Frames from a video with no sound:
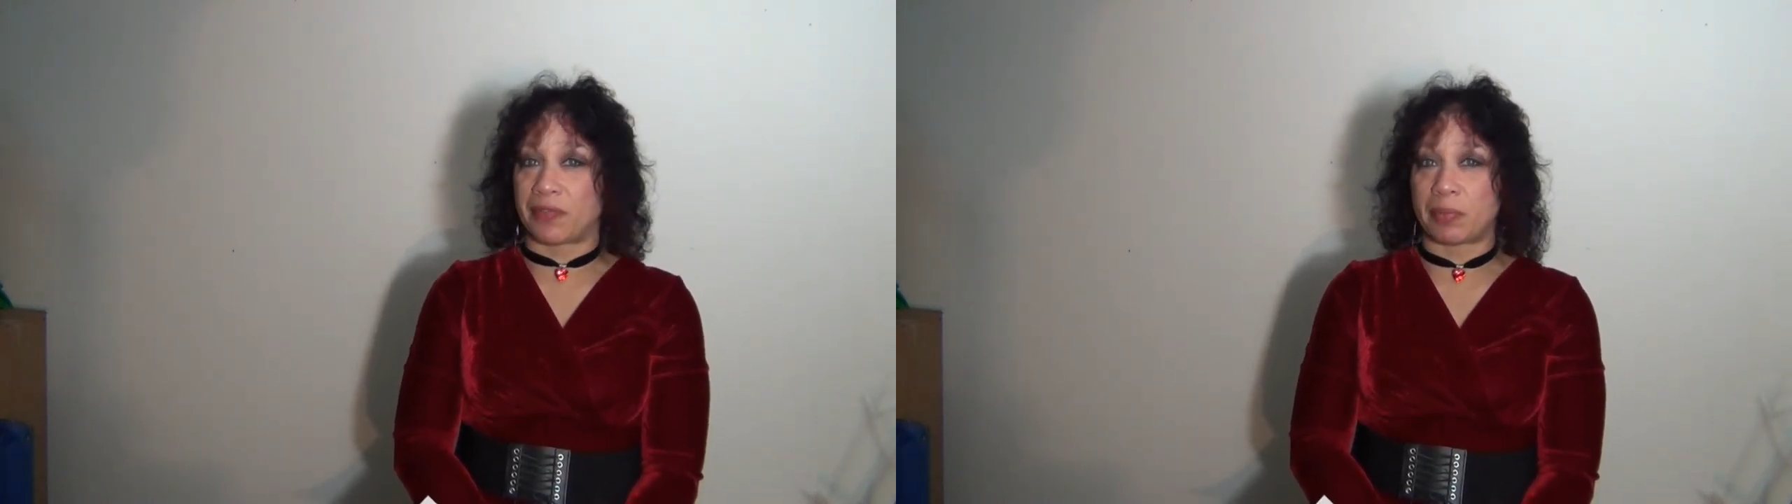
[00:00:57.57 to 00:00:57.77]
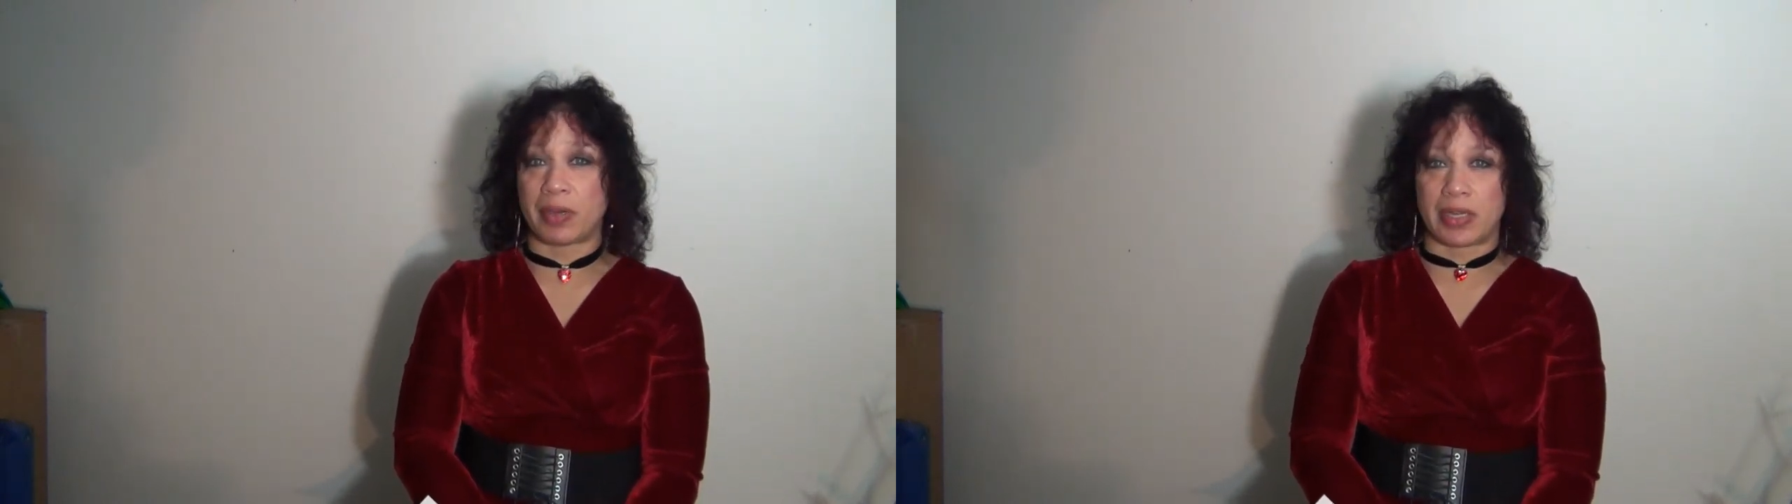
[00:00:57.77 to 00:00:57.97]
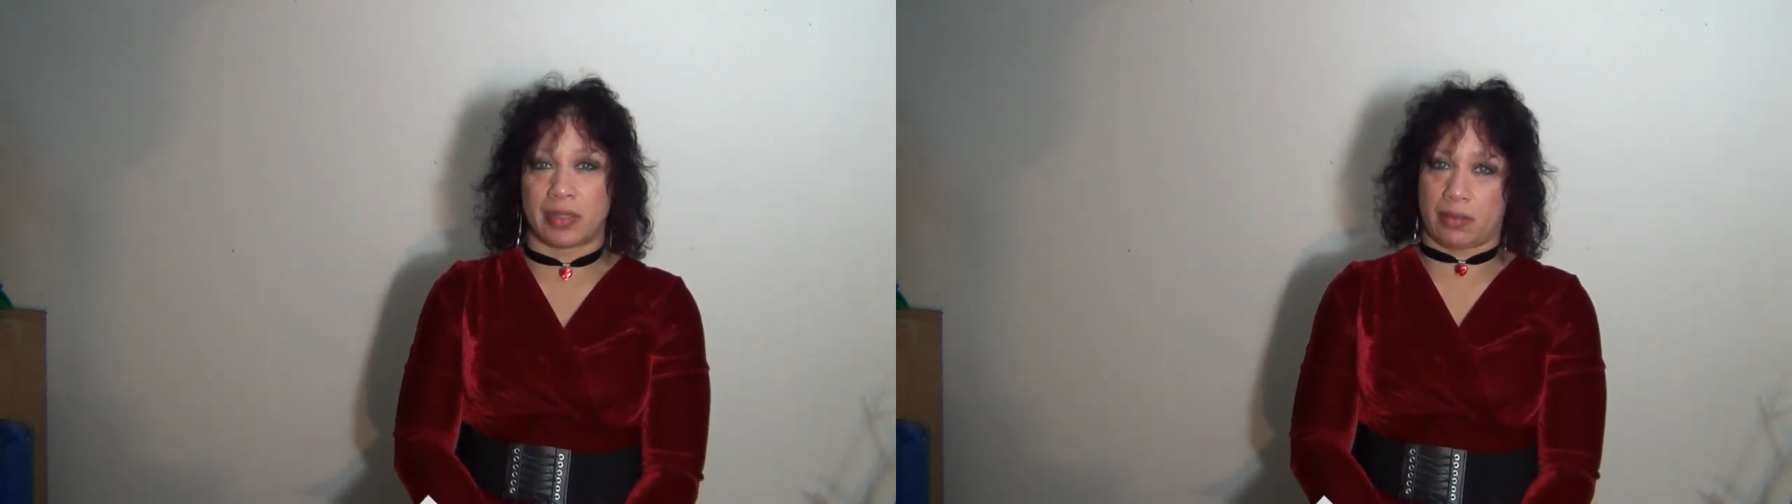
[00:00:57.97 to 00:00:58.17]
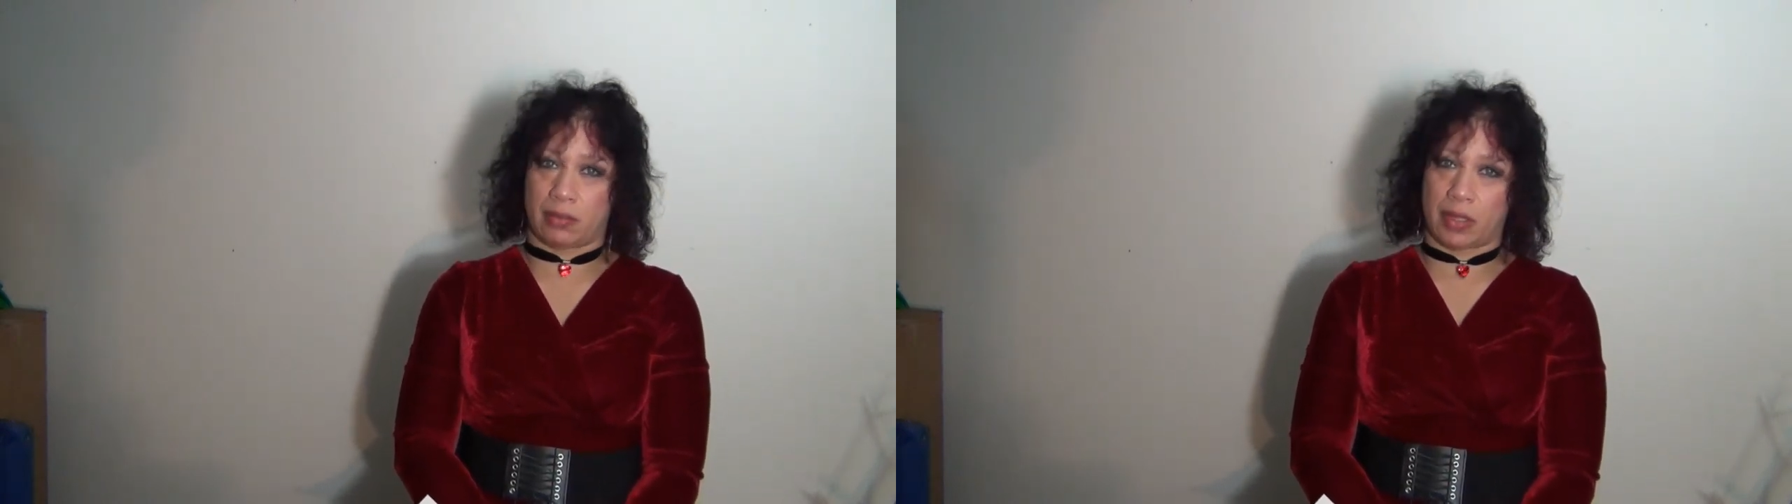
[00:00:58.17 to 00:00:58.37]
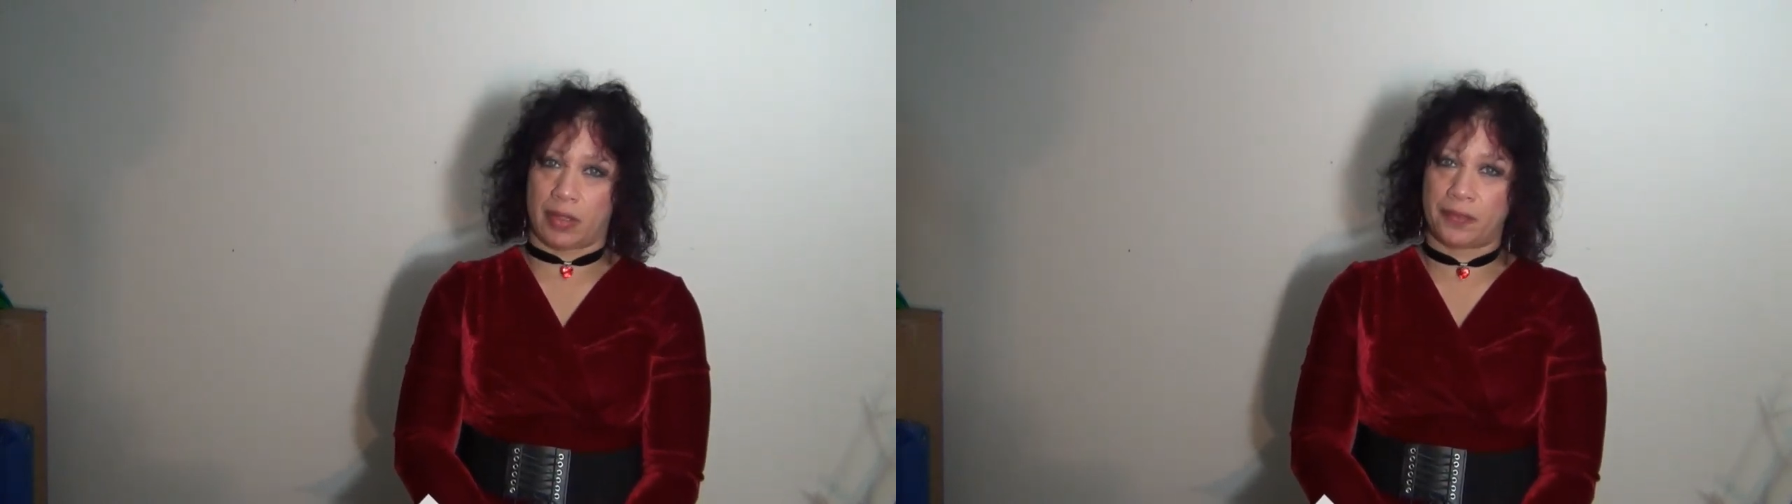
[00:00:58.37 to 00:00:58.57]
everybody in
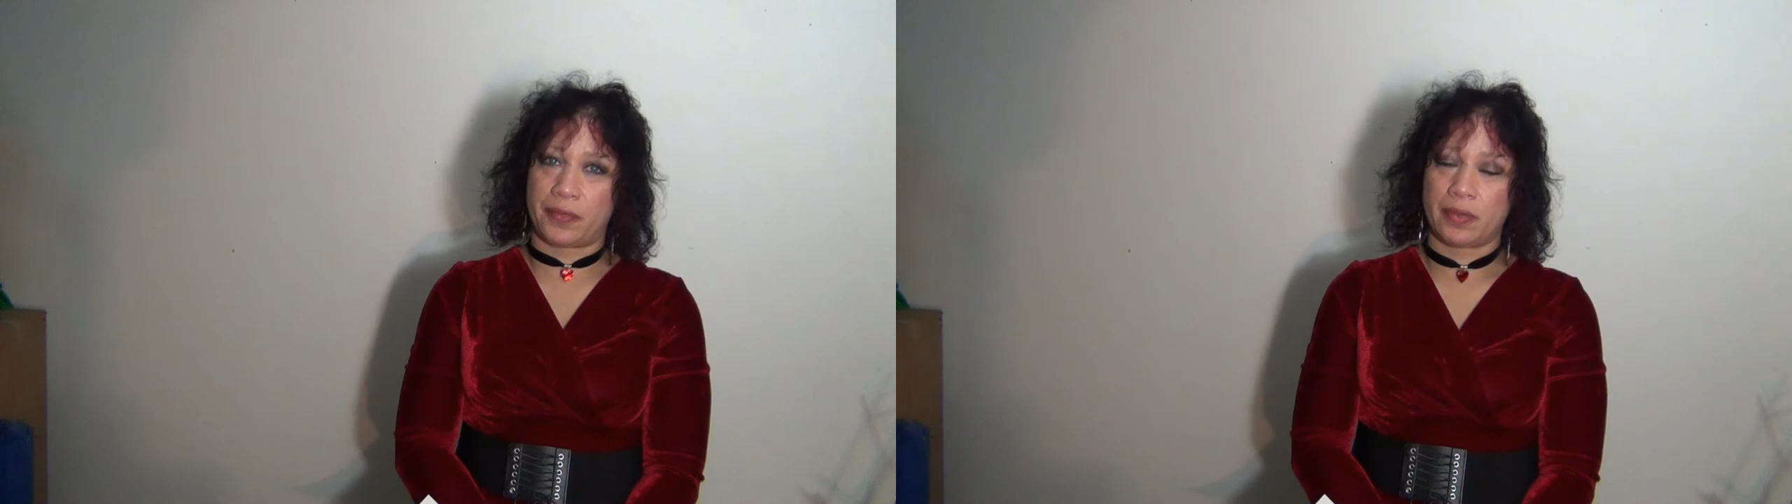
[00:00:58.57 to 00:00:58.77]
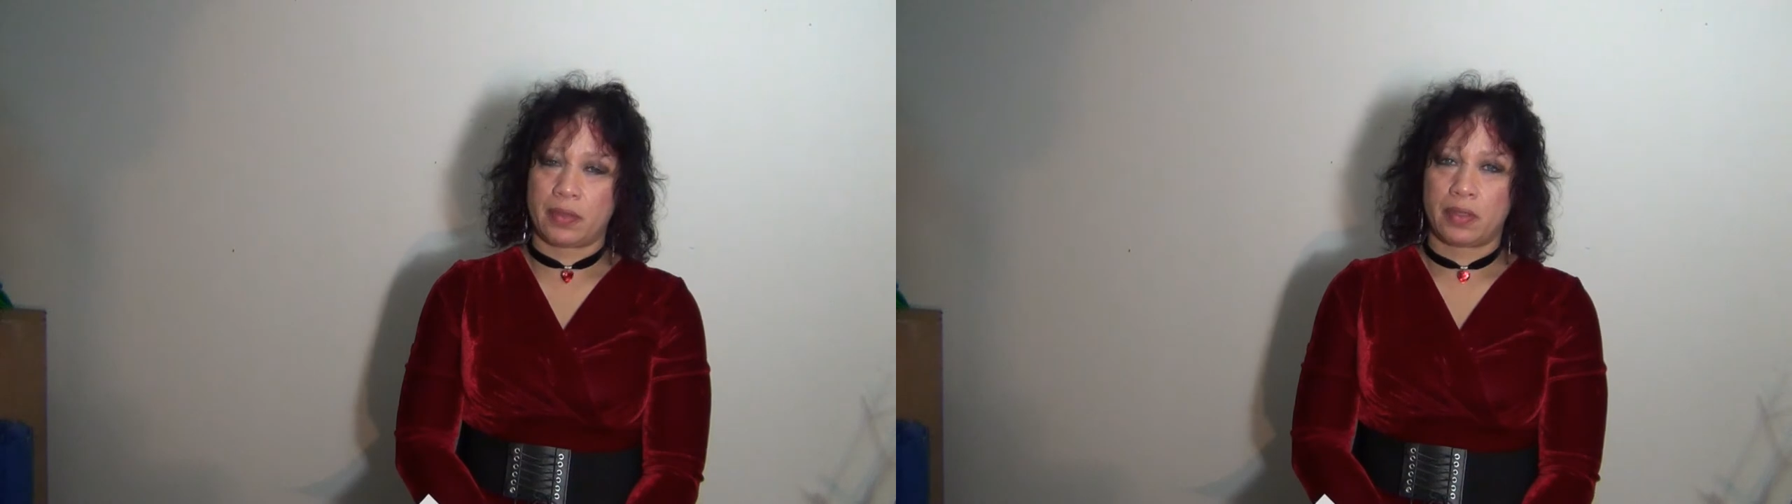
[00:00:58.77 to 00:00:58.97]
their life.